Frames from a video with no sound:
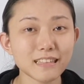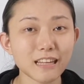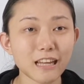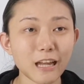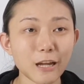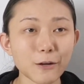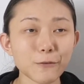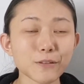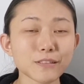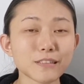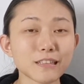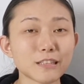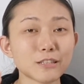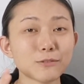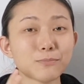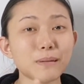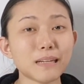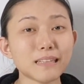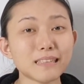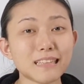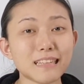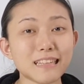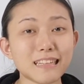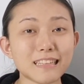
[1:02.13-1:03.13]
I was
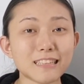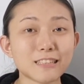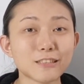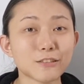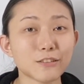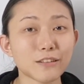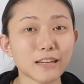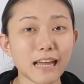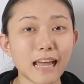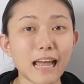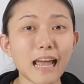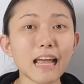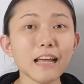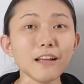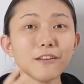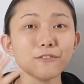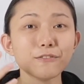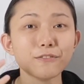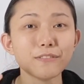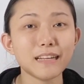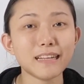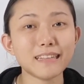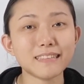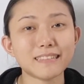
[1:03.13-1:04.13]
expecting it to
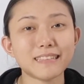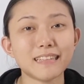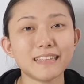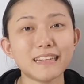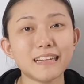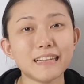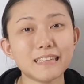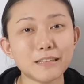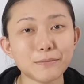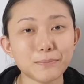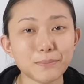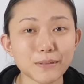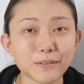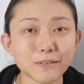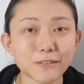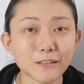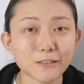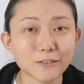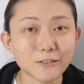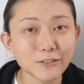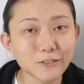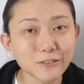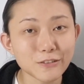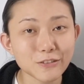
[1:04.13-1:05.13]
have a 1080p
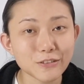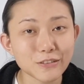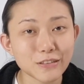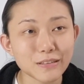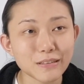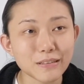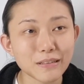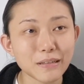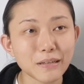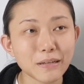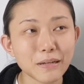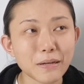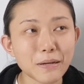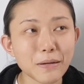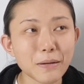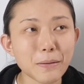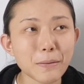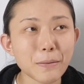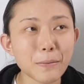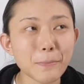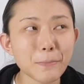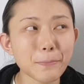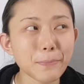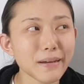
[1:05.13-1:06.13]
resolution,
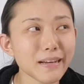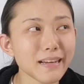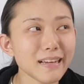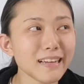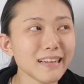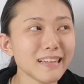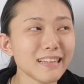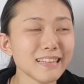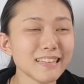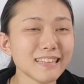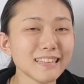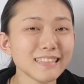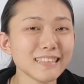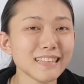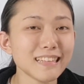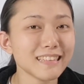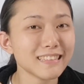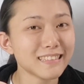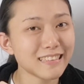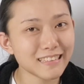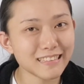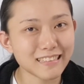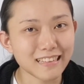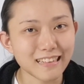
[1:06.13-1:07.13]
but
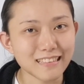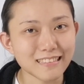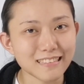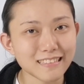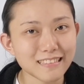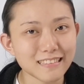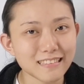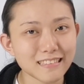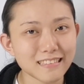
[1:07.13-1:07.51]
it did not.